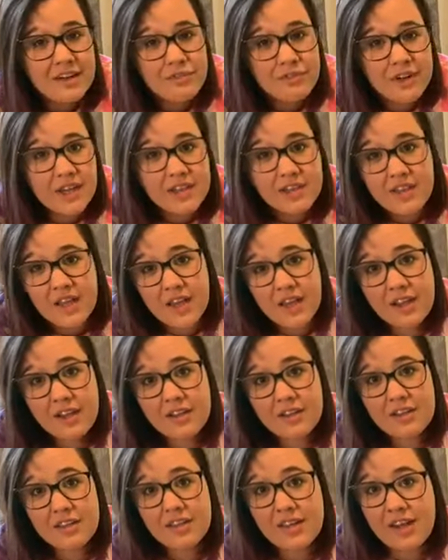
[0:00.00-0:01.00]

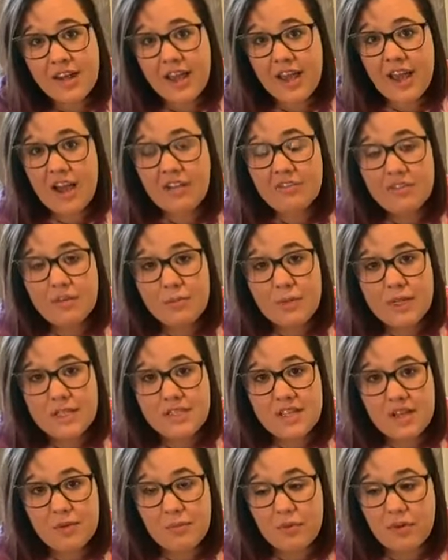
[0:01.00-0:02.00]
everything that I have on my
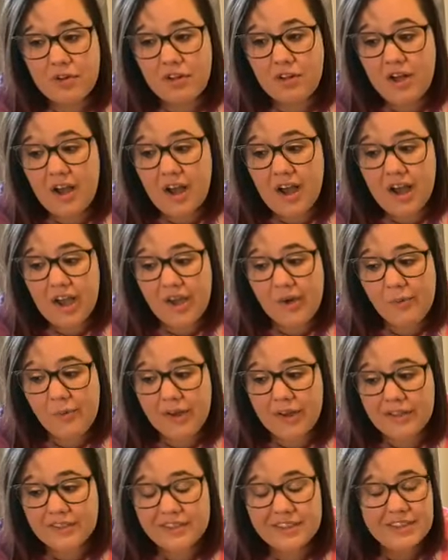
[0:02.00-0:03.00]
table, I
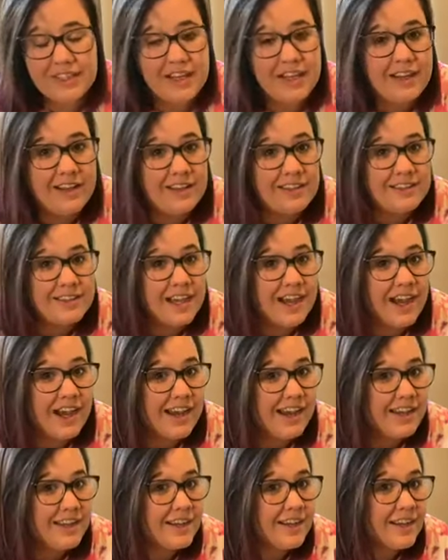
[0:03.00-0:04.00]
went and
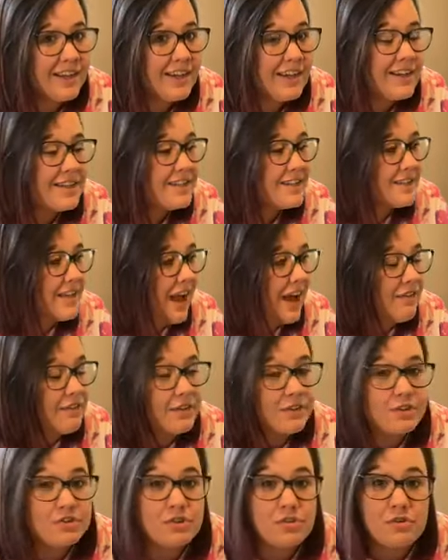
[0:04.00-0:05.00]
I
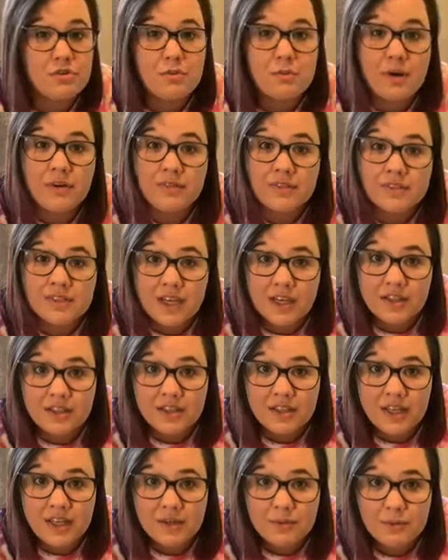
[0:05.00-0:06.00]
scavenged through my
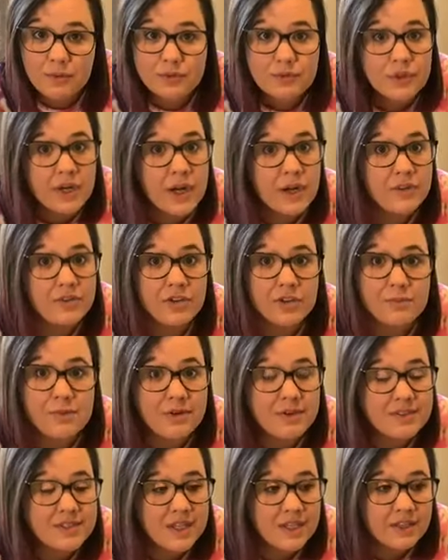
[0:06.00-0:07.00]
recycling before I took my
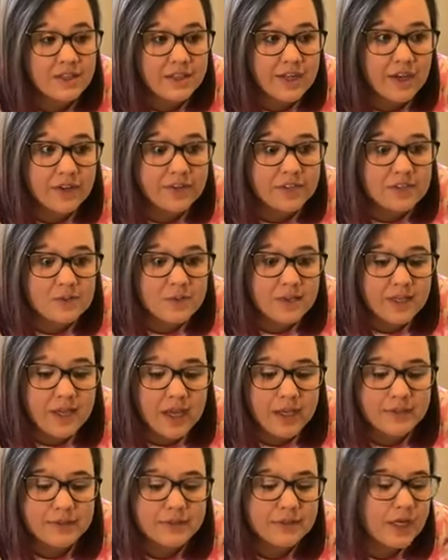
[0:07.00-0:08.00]
recycling out this
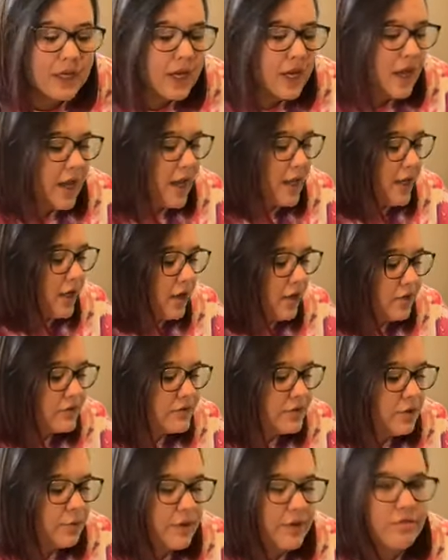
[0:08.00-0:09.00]
weekend. And I
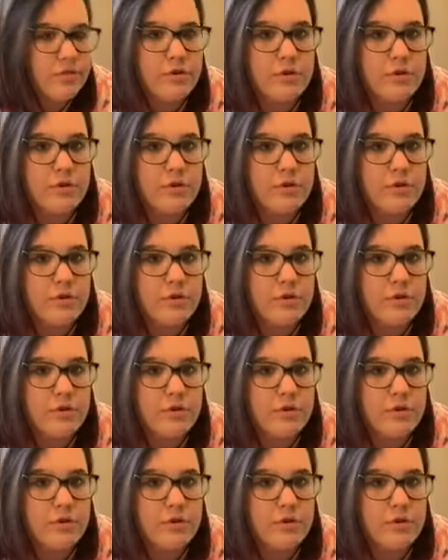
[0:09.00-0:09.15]
also went